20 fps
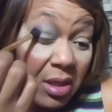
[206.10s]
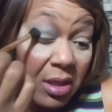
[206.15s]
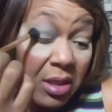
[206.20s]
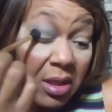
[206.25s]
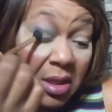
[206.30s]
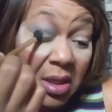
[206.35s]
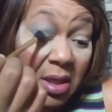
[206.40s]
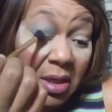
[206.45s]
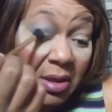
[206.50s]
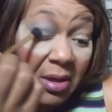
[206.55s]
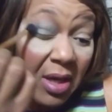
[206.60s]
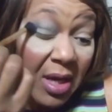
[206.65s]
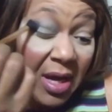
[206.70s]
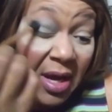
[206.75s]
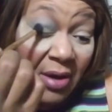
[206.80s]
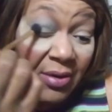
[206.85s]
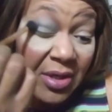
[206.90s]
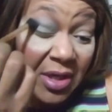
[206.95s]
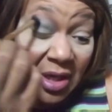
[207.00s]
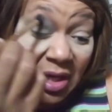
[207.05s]
You know,
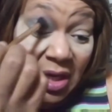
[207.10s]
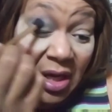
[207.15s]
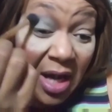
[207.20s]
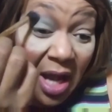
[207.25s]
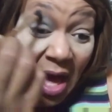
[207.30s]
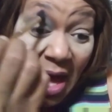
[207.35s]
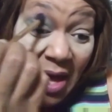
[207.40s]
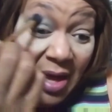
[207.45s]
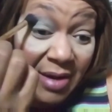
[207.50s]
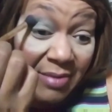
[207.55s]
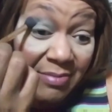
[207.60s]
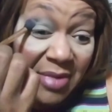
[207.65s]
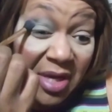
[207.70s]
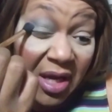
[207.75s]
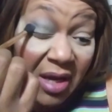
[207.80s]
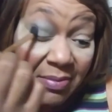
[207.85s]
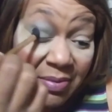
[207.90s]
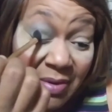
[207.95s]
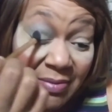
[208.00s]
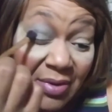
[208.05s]
I own a lot of
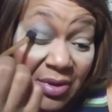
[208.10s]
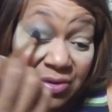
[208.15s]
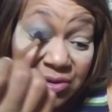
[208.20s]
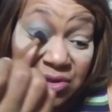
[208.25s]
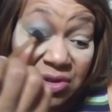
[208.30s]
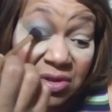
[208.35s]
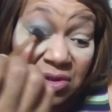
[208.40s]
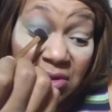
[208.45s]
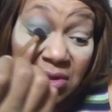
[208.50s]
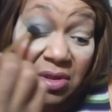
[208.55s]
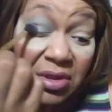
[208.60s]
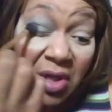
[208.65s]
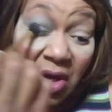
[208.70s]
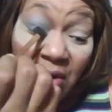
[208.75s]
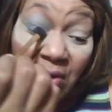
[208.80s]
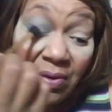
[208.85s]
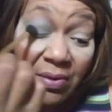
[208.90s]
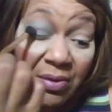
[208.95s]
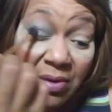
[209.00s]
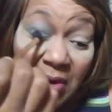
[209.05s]
Makeup Revolution,
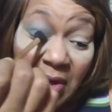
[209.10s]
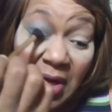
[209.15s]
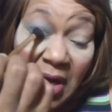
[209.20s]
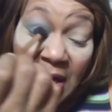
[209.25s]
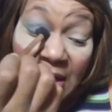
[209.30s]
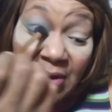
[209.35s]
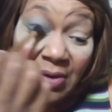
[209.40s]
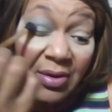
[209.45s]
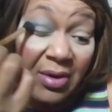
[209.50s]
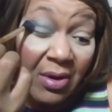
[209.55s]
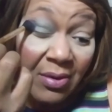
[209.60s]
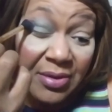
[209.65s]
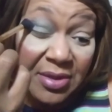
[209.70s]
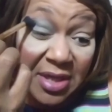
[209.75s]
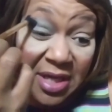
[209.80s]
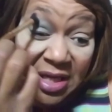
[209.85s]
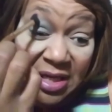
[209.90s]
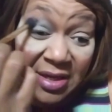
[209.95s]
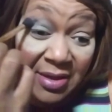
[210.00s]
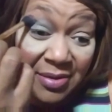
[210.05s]
though. I don't own
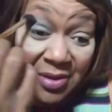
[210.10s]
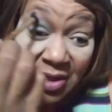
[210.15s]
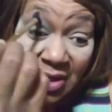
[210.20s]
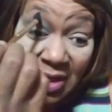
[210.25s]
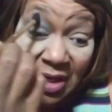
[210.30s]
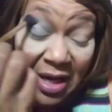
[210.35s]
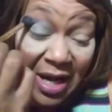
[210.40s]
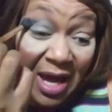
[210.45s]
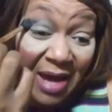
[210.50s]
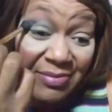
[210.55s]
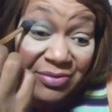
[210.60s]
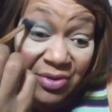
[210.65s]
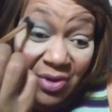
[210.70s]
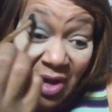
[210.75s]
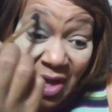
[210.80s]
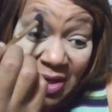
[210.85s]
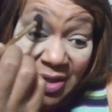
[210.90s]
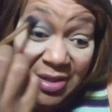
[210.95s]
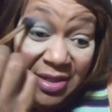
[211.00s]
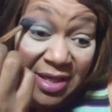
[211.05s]
any of their collabs or
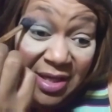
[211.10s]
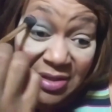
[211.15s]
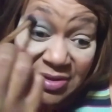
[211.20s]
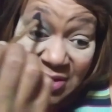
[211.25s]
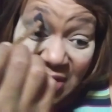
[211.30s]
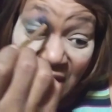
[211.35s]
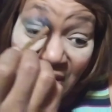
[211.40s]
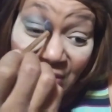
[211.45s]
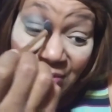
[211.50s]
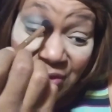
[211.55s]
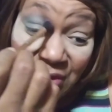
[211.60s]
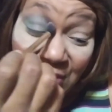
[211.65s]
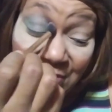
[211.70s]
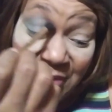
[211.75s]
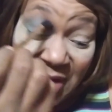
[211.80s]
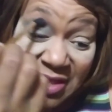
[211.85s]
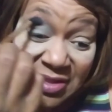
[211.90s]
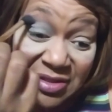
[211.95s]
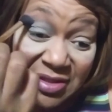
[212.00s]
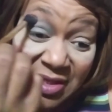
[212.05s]
holidays. I own their
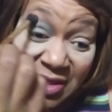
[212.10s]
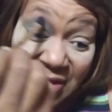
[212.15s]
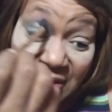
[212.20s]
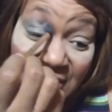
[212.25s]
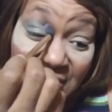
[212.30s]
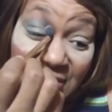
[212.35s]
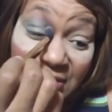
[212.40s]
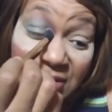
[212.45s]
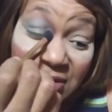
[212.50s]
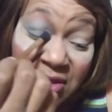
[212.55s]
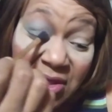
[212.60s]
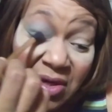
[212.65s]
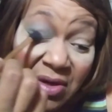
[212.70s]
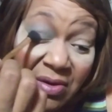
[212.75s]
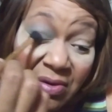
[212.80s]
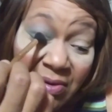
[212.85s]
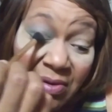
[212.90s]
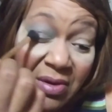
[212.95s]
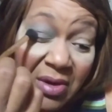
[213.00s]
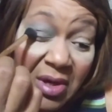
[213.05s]
basic, you
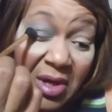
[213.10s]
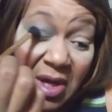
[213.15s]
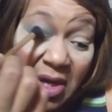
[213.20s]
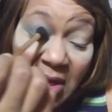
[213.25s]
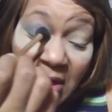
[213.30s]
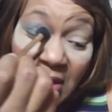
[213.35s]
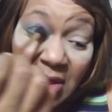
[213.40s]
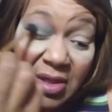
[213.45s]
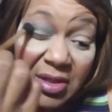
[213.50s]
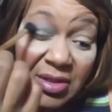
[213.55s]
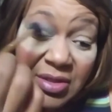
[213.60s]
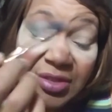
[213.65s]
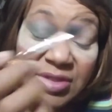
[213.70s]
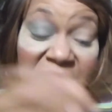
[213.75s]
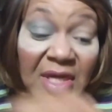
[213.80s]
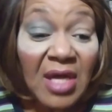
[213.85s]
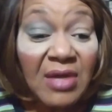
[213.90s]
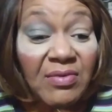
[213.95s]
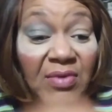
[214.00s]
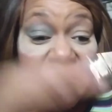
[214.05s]
know,
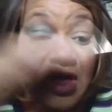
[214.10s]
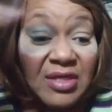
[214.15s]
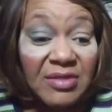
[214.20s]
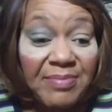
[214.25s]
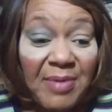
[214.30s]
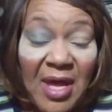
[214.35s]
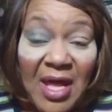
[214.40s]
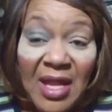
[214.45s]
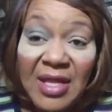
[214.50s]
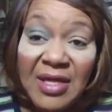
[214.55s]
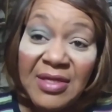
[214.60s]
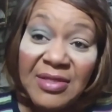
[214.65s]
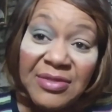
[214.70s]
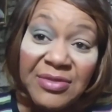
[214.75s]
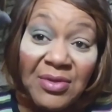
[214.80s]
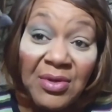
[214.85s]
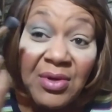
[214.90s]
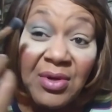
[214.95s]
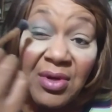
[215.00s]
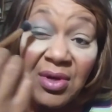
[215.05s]
Sunrise
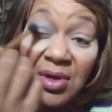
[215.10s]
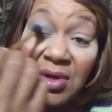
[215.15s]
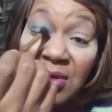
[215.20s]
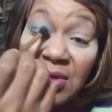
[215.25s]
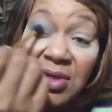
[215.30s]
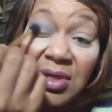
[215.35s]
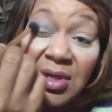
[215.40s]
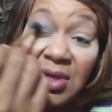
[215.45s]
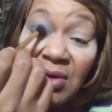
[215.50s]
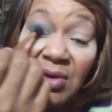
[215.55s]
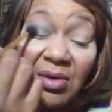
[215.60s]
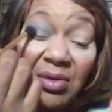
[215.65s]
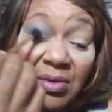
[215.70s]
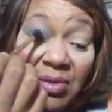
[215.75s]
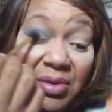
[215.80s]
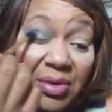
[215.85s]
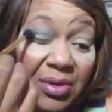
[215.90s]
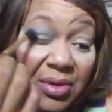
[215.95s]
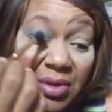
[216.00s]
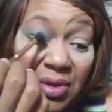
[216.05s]
palettes or, you know,
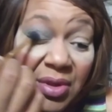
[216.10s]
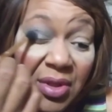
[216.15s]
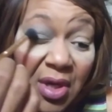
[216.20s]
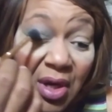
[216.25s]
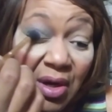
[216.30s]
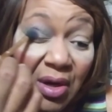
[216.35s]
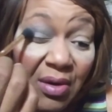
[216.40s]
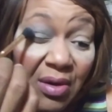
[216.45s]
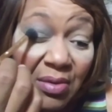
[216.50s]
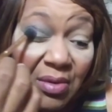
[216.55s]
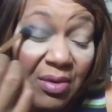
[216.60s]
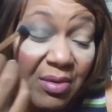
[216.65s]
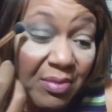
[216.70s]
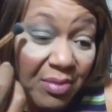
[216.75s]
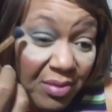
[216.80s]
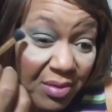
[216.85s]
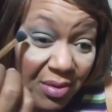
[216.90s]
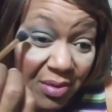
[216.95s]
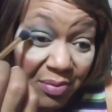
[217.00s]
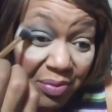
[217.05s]
their
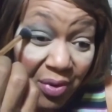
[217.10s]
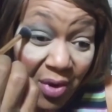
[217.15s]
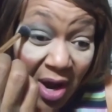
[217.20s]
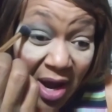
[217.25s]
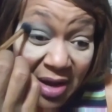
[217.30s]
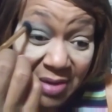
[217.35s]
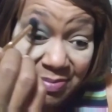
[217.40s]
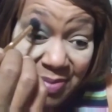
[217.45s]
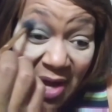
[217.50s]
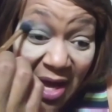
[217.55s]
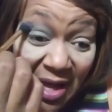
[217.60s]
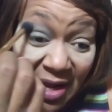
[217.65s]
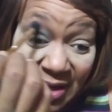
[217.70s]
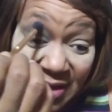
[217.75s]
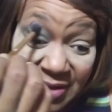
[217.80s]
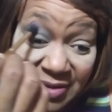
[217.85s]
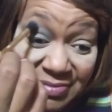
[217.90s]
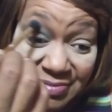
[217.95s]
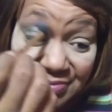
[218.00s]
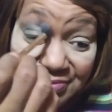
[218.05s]
Pride
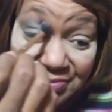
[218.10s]
palette.